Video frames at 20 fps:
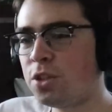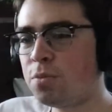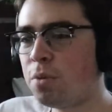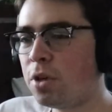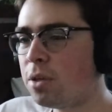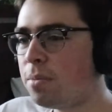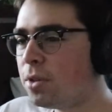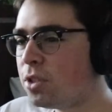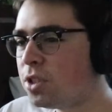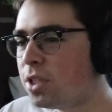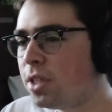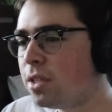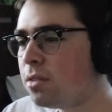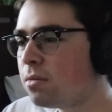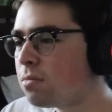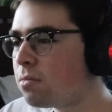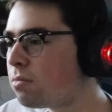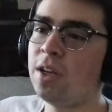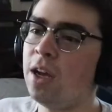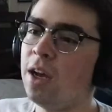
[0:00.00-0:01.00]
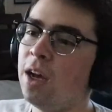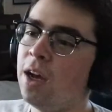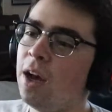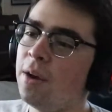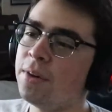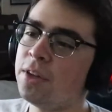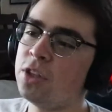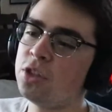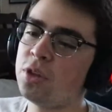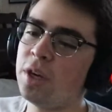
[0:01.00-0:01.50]
pretty much it.
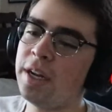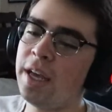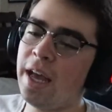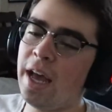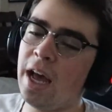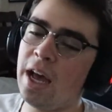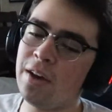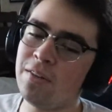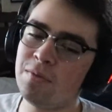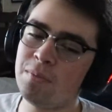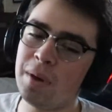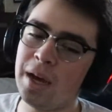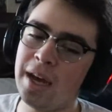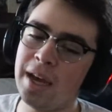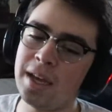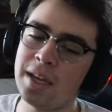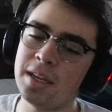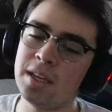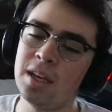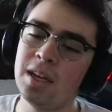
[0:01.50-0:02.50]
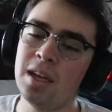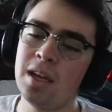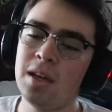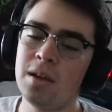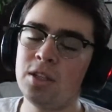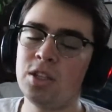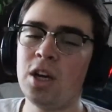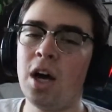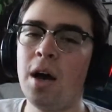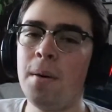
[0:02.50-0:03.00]
I'm gonna try to have my
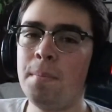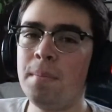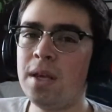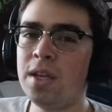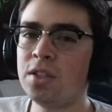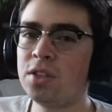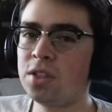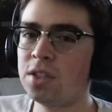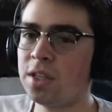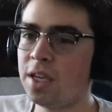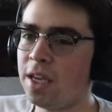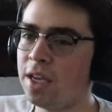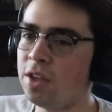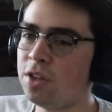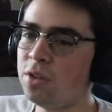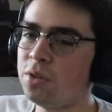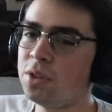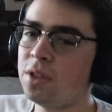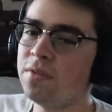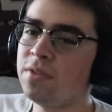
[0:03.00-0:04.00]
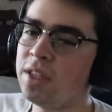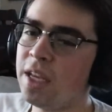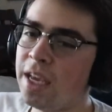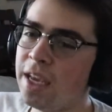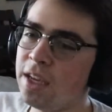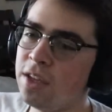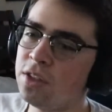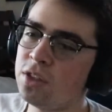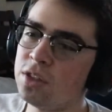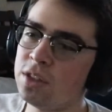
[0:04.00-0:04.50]
Tom Misk and Yusuf
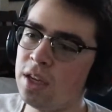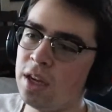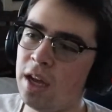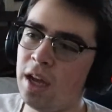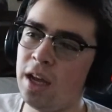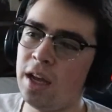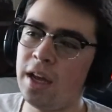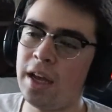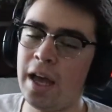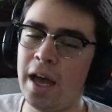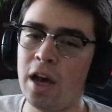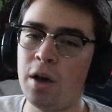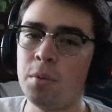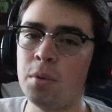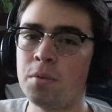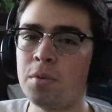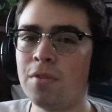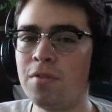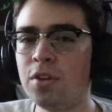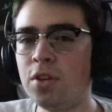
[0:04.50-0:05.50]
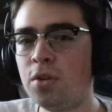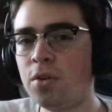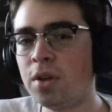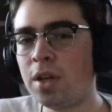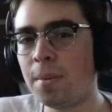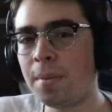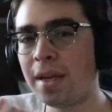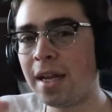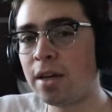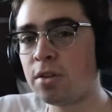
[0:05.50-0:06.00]
Days album review
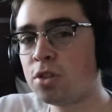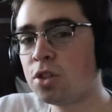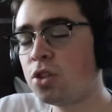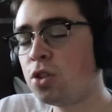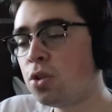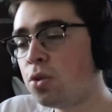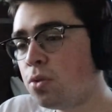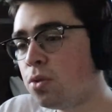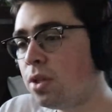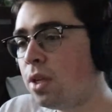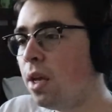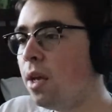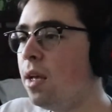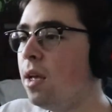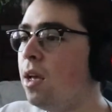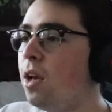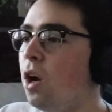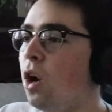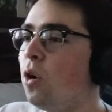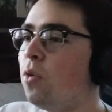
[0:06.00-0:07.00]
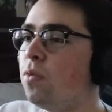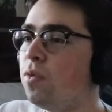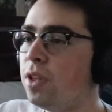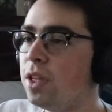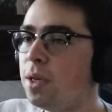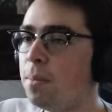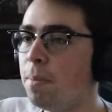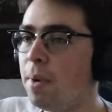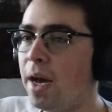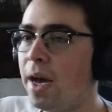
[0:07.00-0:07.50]
coming out soon.
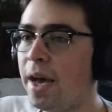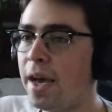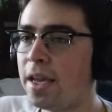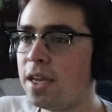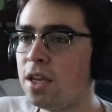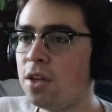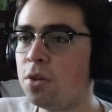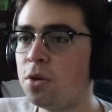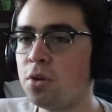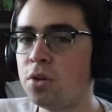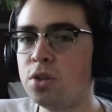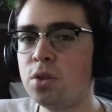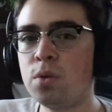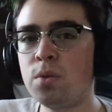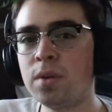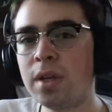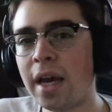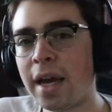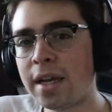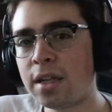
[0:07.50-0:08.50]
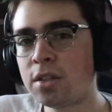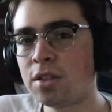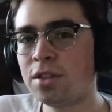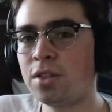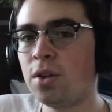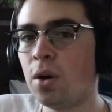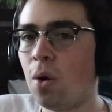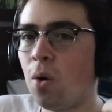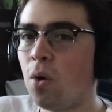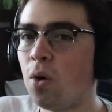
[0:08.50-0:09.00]
Hopefully by either
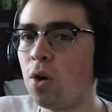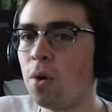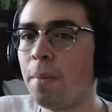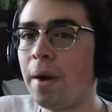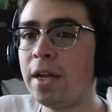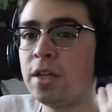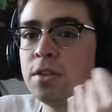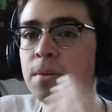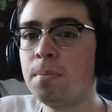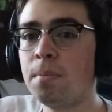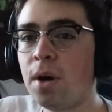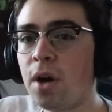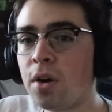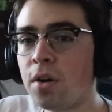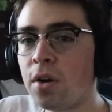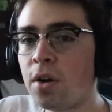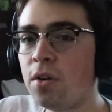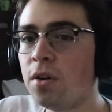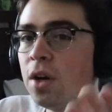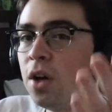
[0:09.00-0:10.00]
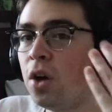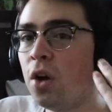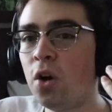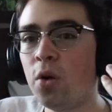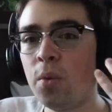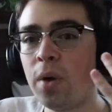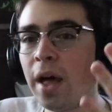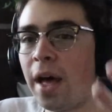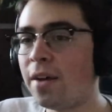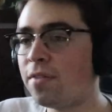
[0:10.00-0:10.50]
tonight or by tomorrow.
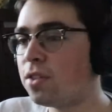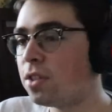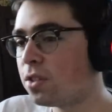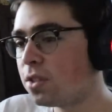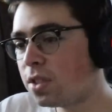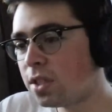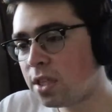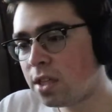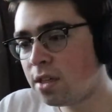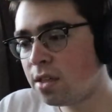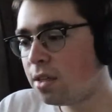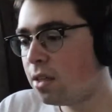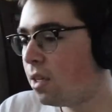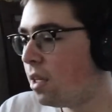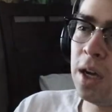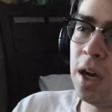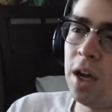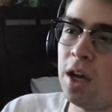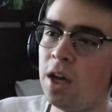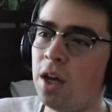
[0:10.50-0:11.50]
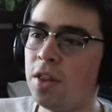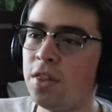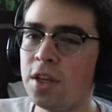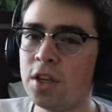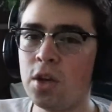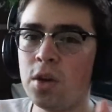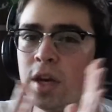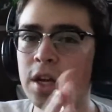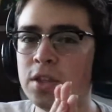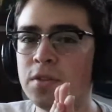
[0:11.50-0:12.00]
We'll have to see.
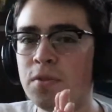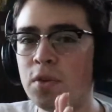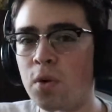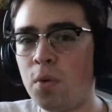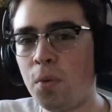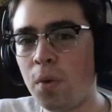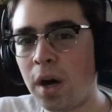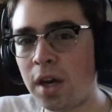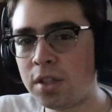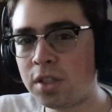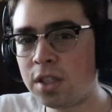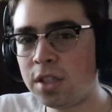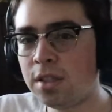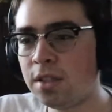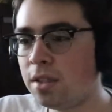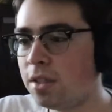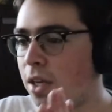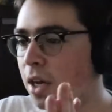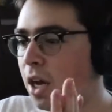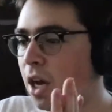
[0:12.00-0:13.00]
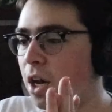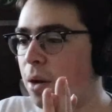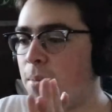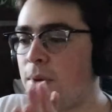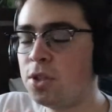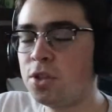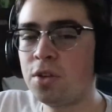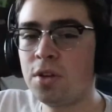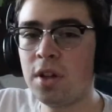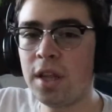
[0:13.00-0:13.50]
Thank you guys for watching.
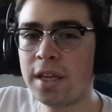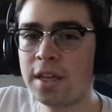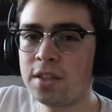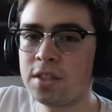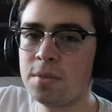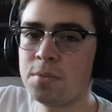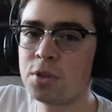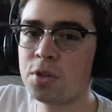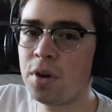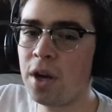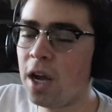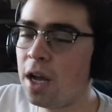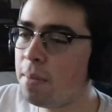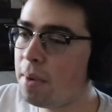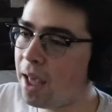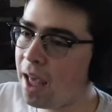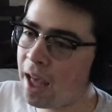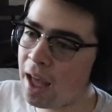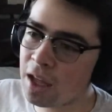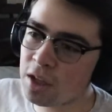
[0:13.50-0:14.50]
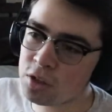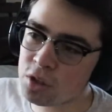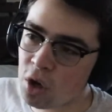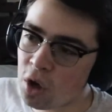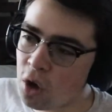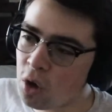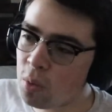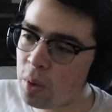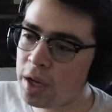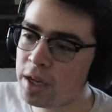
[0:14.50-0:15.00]
Be sure to like and subscribe as
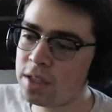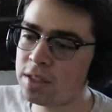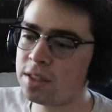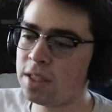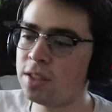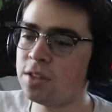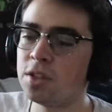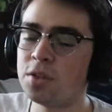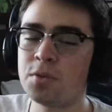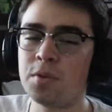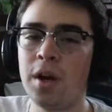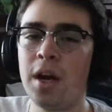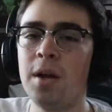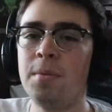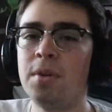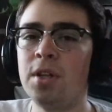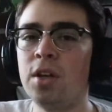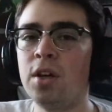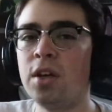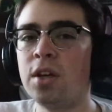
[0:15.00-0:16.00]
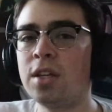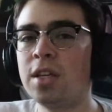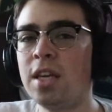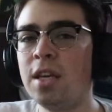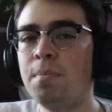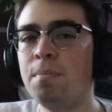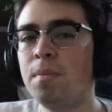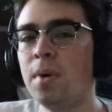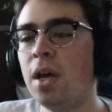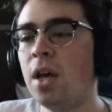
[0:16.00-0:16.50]
always, and subscribe to
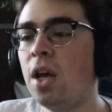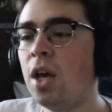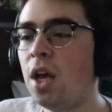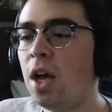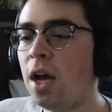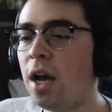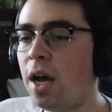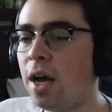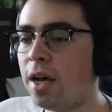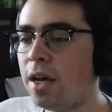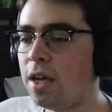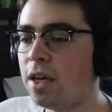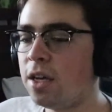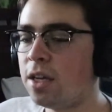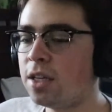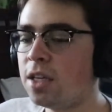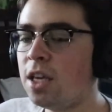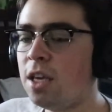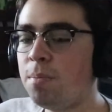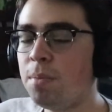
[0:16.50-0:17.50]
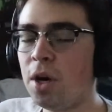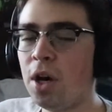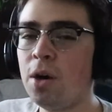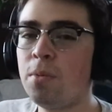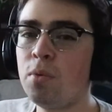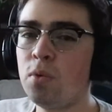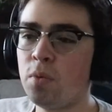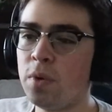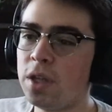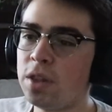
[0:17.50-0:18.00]
keep
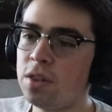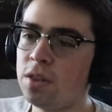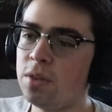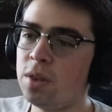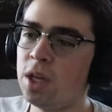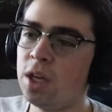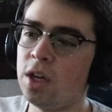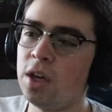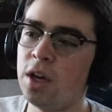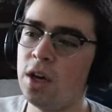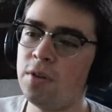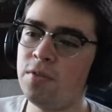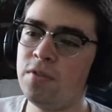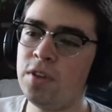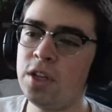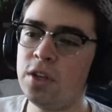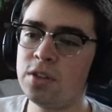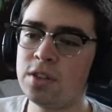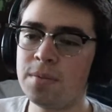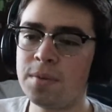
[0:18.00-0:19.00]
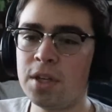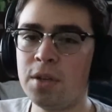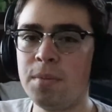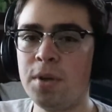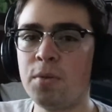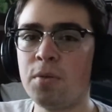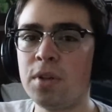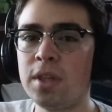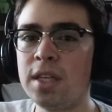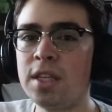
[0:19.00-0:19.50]
up with the videos I'm going to
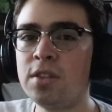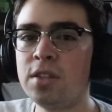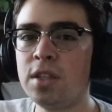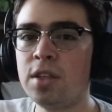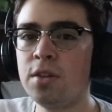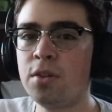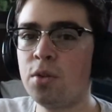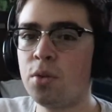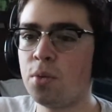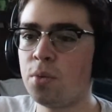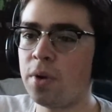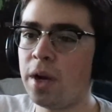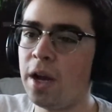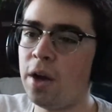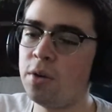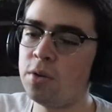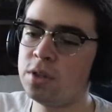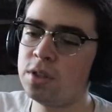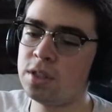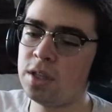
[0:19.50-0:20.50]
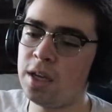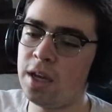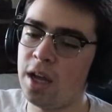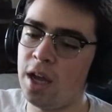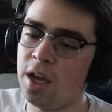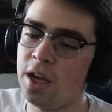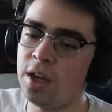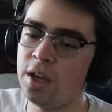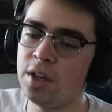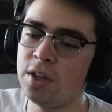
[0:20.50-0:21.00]
be releasing throughout
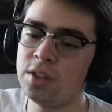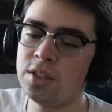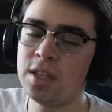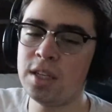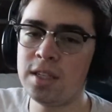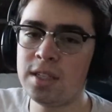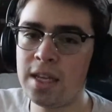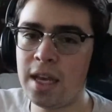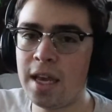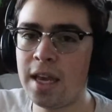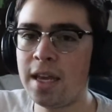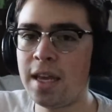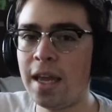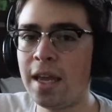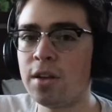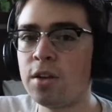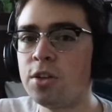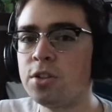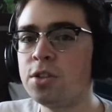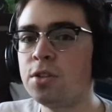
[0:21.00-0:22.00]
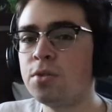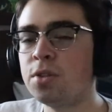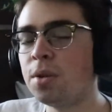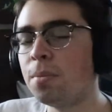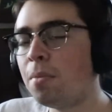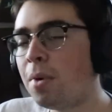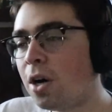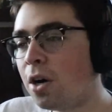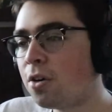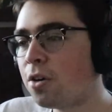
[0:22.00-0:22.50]
today and also
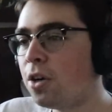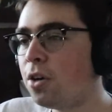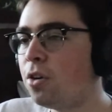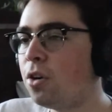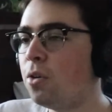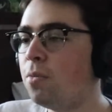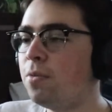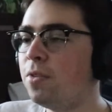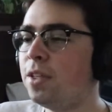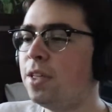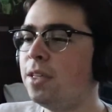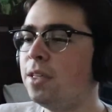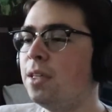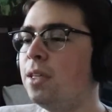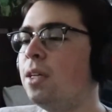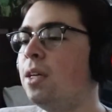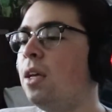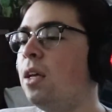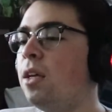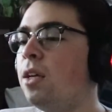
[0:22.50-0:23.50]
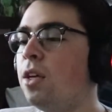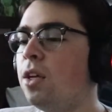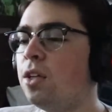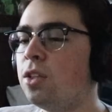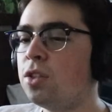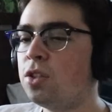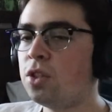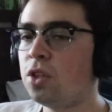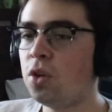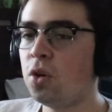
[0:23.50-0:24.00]
tomorrow, hopefully.
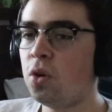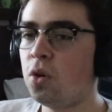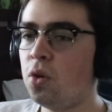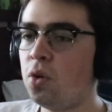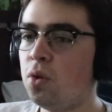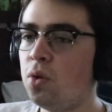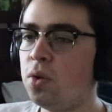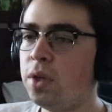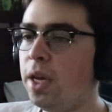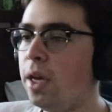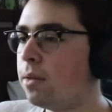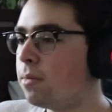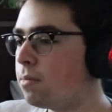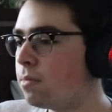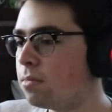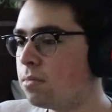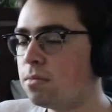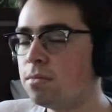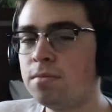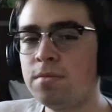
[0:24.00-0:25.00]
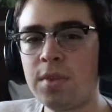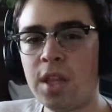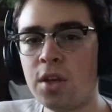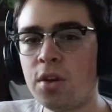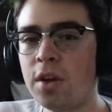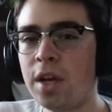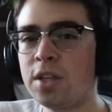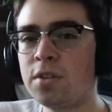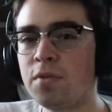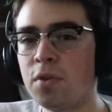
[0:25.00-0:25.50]
So yeah, thank
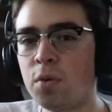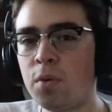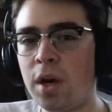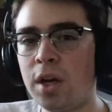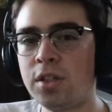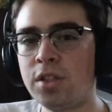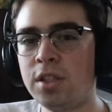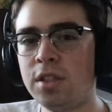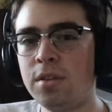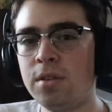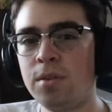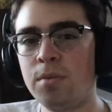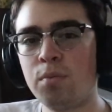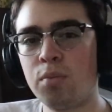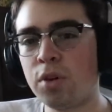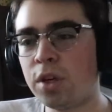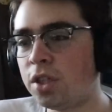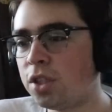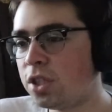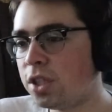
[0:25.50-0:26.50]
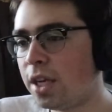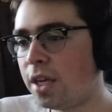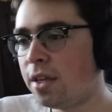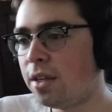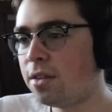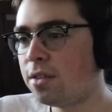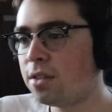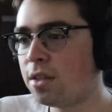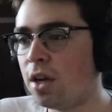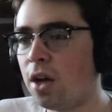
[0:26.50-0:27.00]
you guys for watching. Appreciate
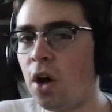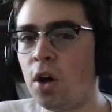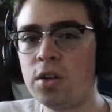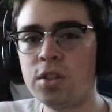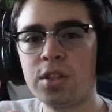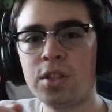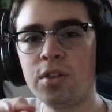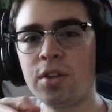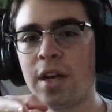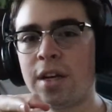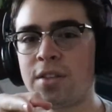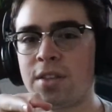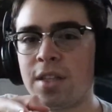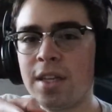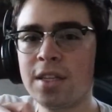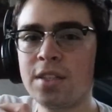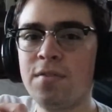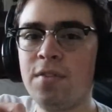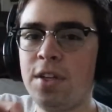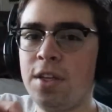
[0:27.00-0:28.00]
it. I'll see you guys in the next